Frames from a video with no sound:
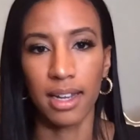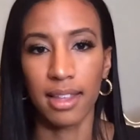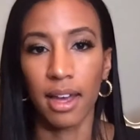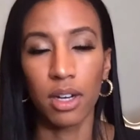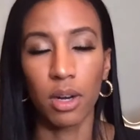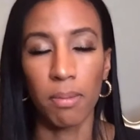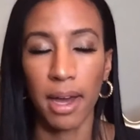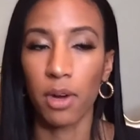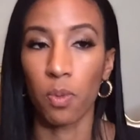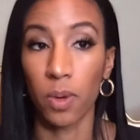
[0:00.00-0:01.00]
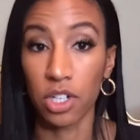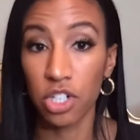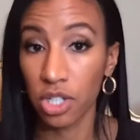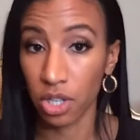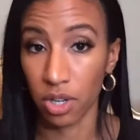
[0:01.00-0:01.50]
that no matter when
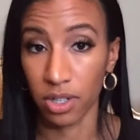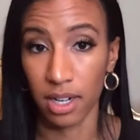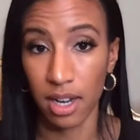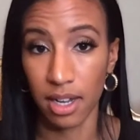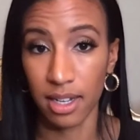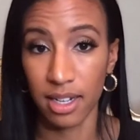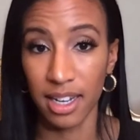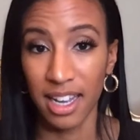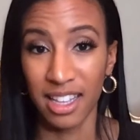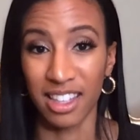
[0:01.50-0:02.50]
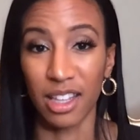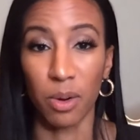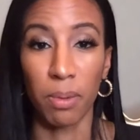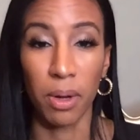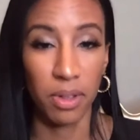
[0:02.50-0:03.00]
she turned it on, that they
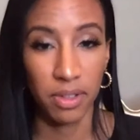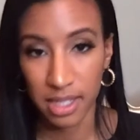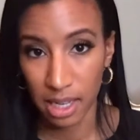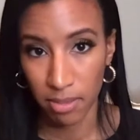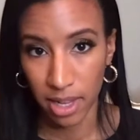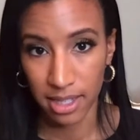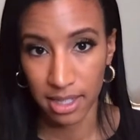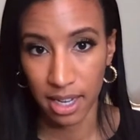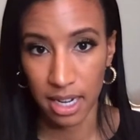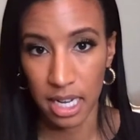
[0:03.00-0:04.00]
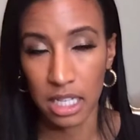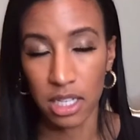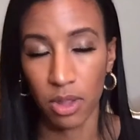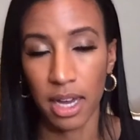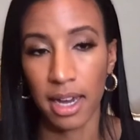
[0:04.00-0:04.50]
were both on the same light setting. And
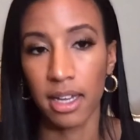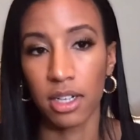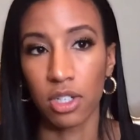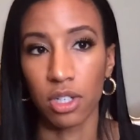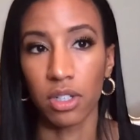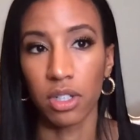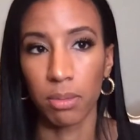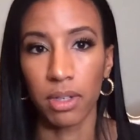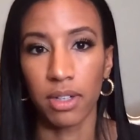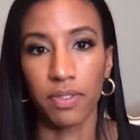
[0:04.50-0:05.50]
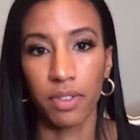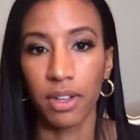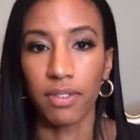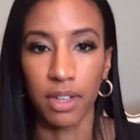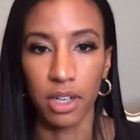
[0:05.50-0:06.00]
so that took a little bit of
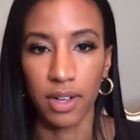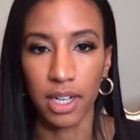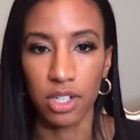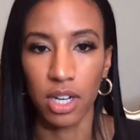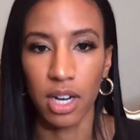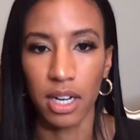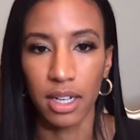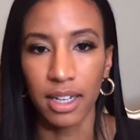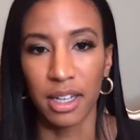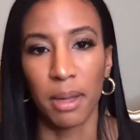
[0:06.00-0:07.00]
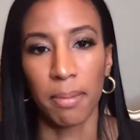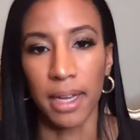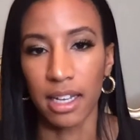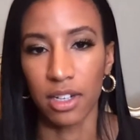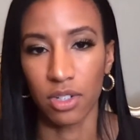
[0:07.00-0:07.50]
configuration and
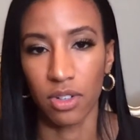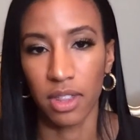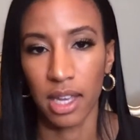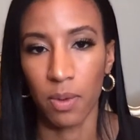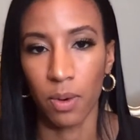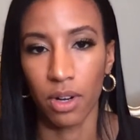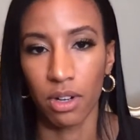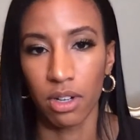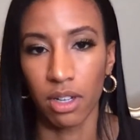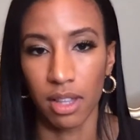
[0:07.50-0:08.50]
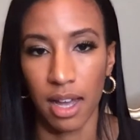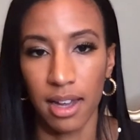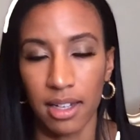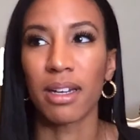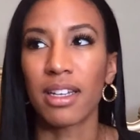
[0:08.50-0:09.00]
making sure that they were
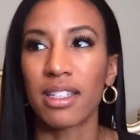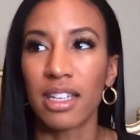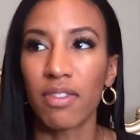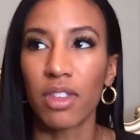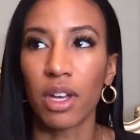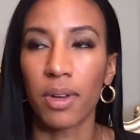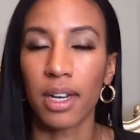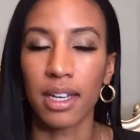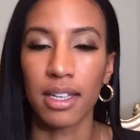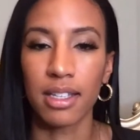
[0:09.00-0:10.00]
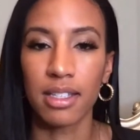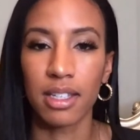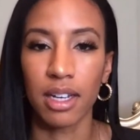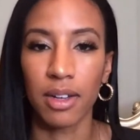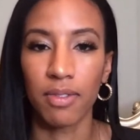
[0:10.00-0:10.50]
aligned. Even though it is
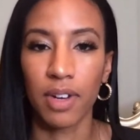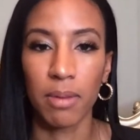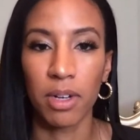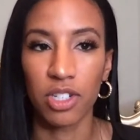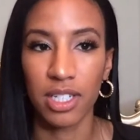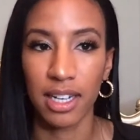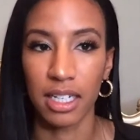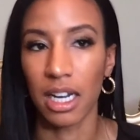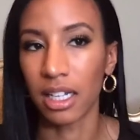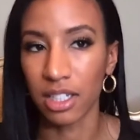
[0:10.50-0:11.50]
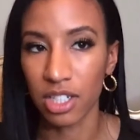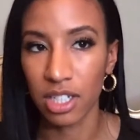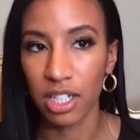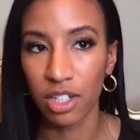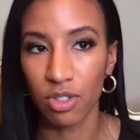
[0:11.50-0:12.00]
very much
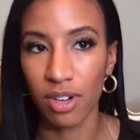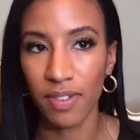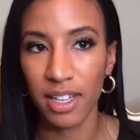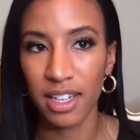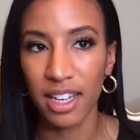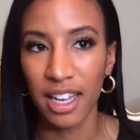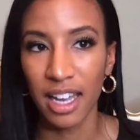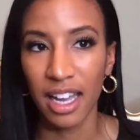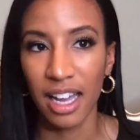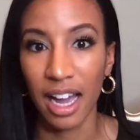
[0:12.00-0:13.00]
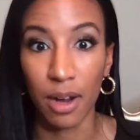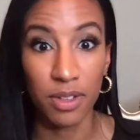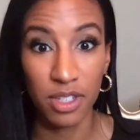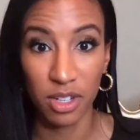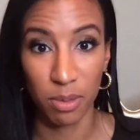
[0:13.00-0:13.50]
technology driven, how
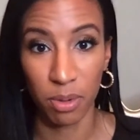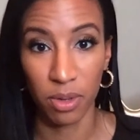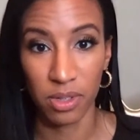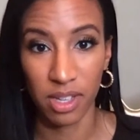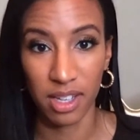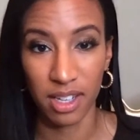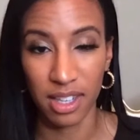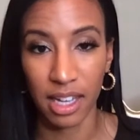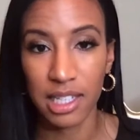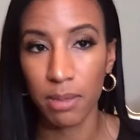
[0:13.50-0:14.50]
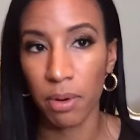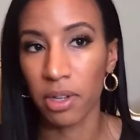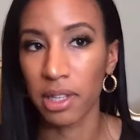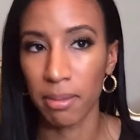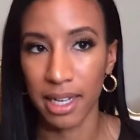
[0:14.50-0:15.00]
is it on the person? That's the
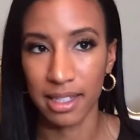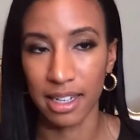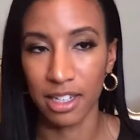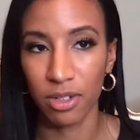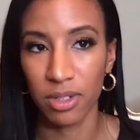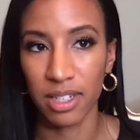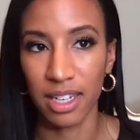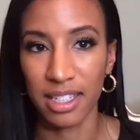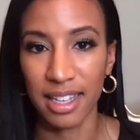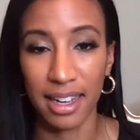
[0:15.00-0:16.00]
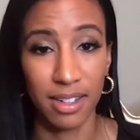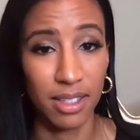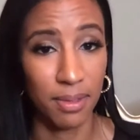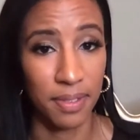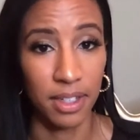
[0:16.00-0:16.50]
part that makes it interesting, is how does
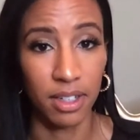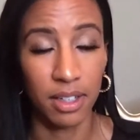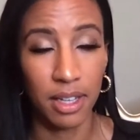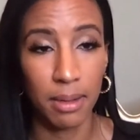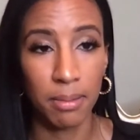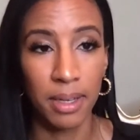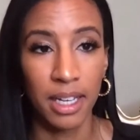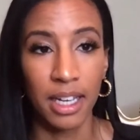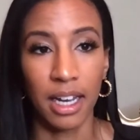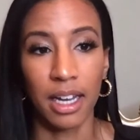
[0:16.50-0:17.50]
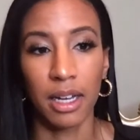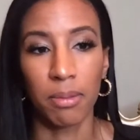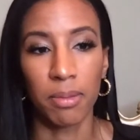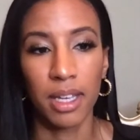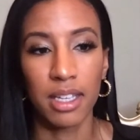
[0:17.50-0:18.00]
it feel on
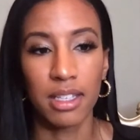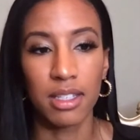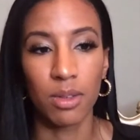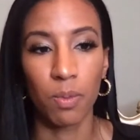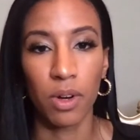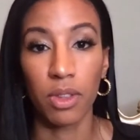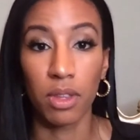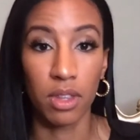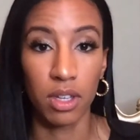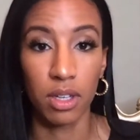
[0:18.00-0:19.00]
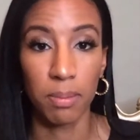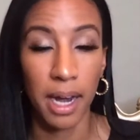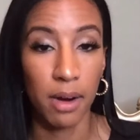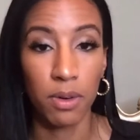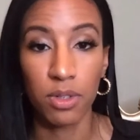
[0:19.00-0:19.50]
them? Is where the
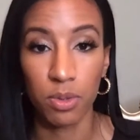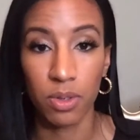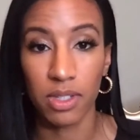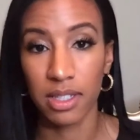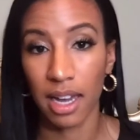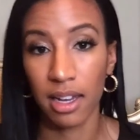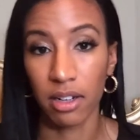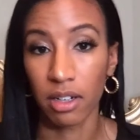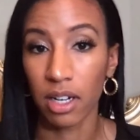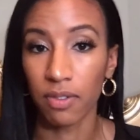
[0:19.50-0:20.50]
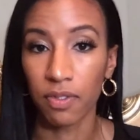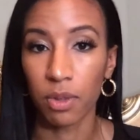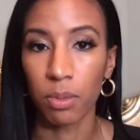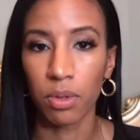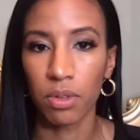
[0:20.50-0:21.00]
power source, is that
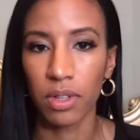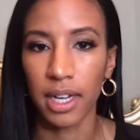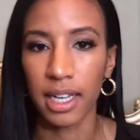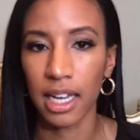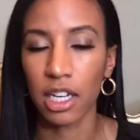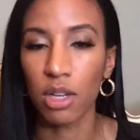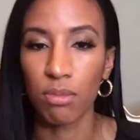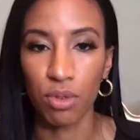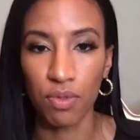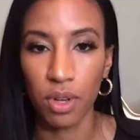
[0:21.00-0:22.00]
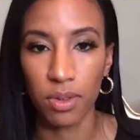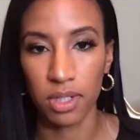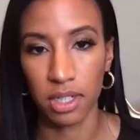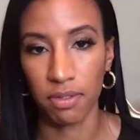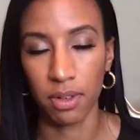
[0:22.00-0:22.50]
uncomfortable? Like, can you move those
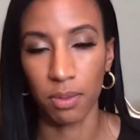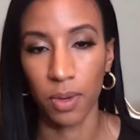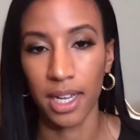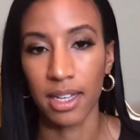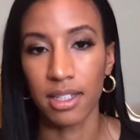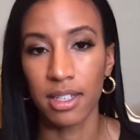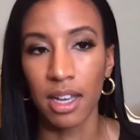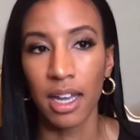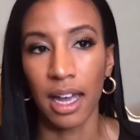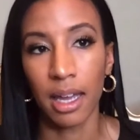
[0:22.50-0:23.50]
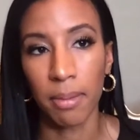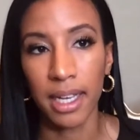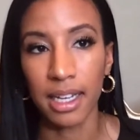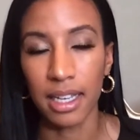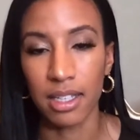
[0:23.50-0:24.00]
in different ways and
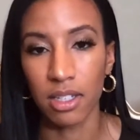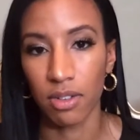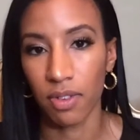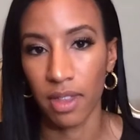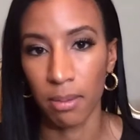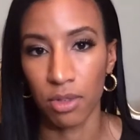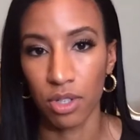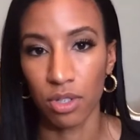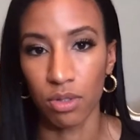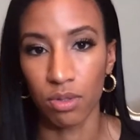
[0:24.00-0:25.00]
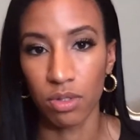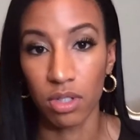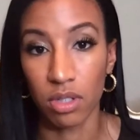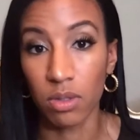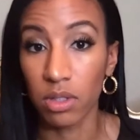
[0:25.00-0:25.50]
make it easier for them to
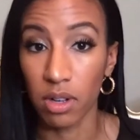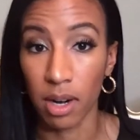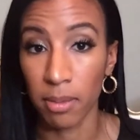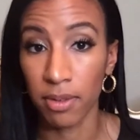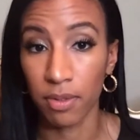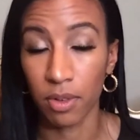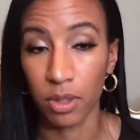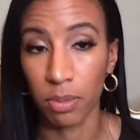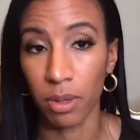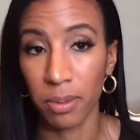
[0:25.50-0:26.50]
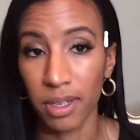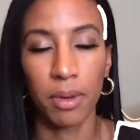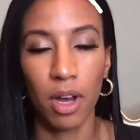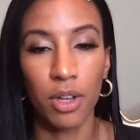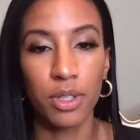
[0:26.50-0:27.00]
use the garment for its purpose?
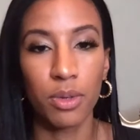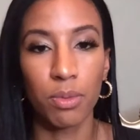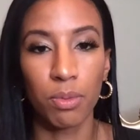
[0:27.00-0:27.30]
Also,